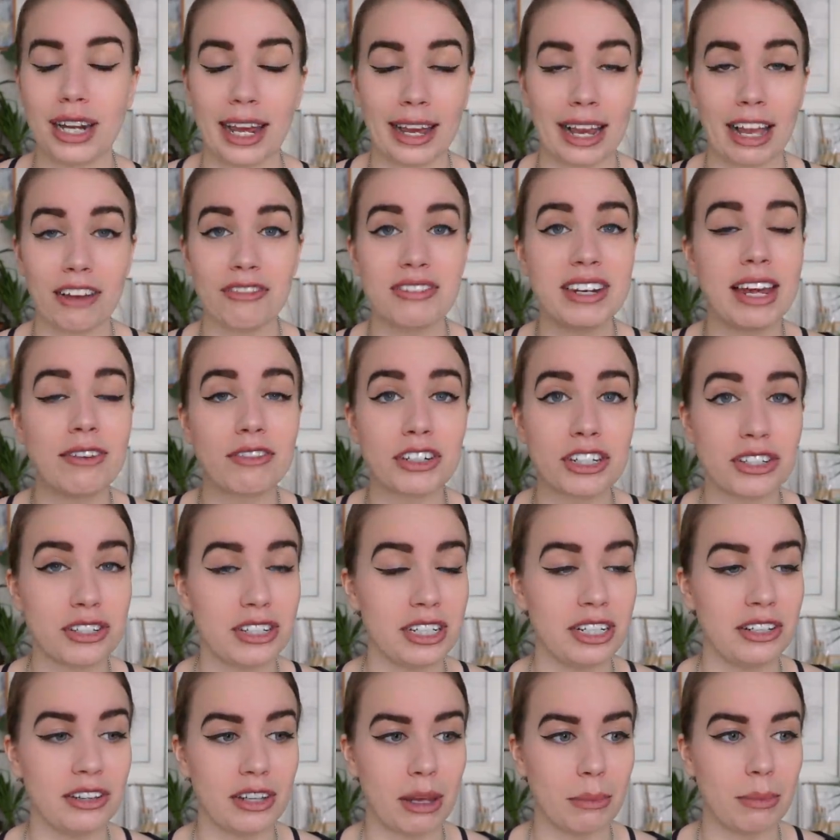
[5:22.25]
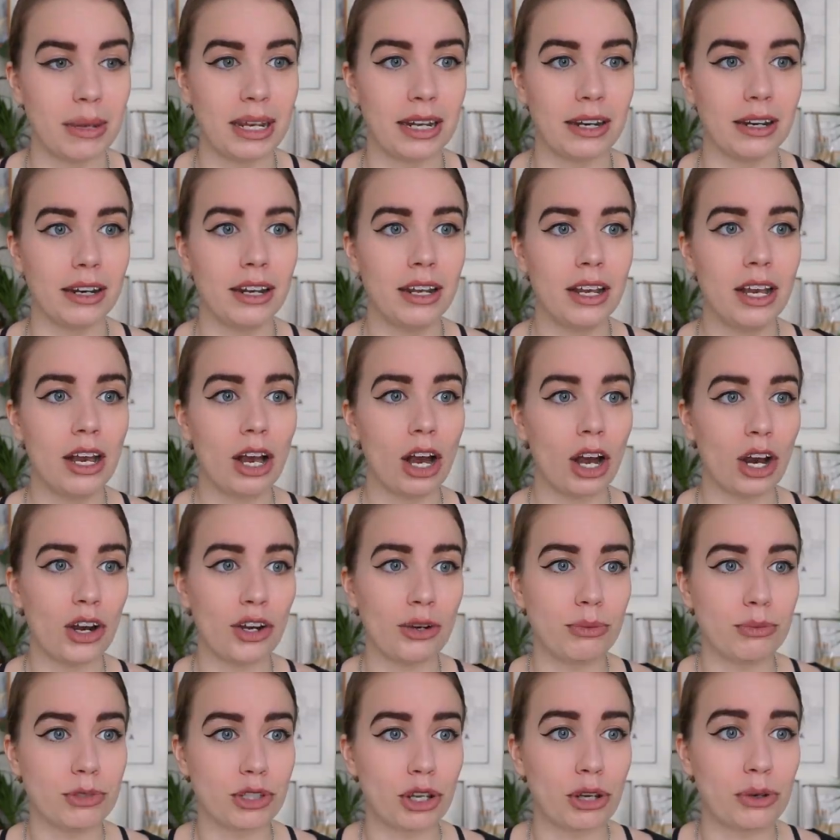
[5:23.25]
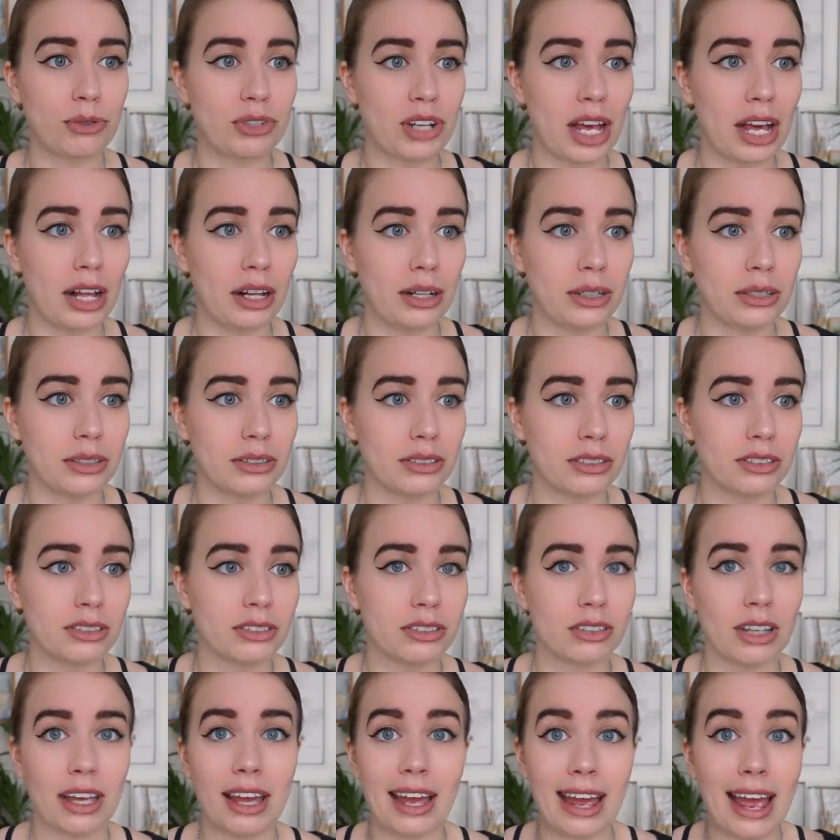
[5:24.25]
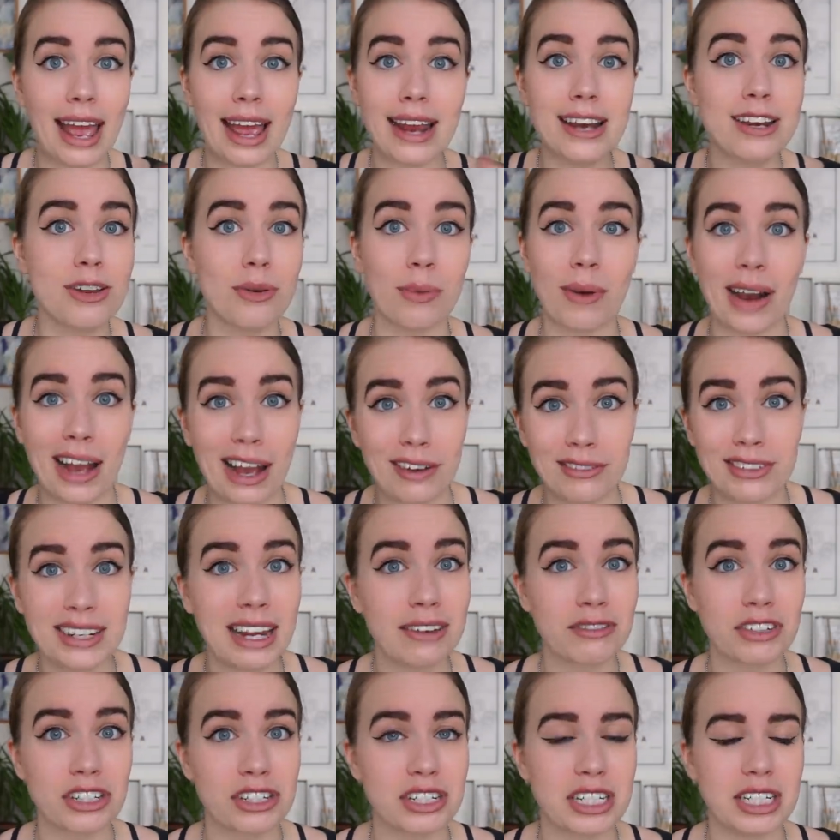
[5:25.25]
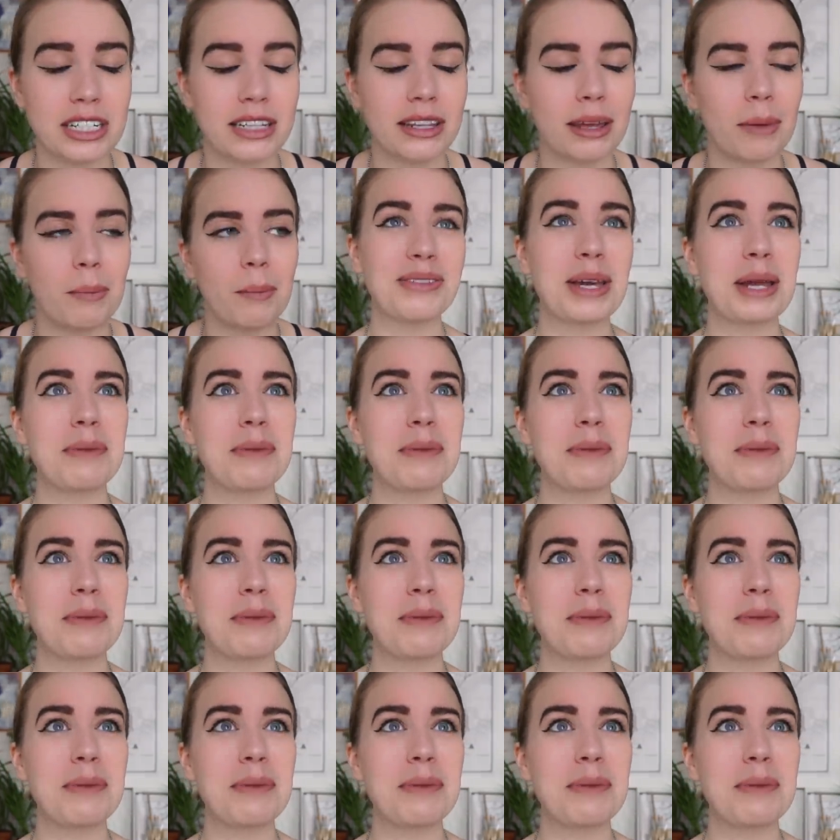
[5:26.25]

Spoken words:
Like, I've never seen them in homes, hotels, anywhere. I've never seen them.